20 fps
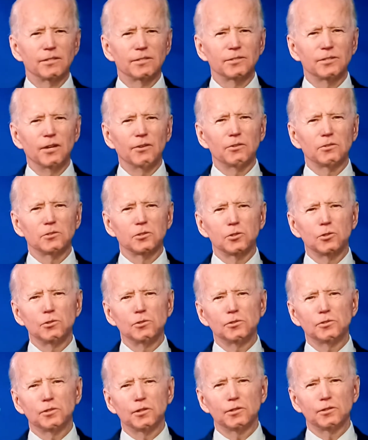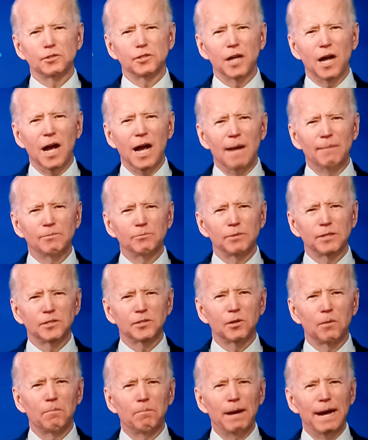and others lose their jobs. We
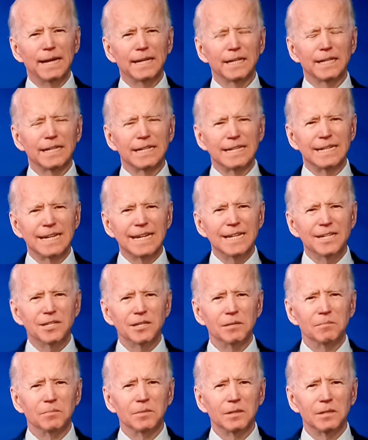so badly need them.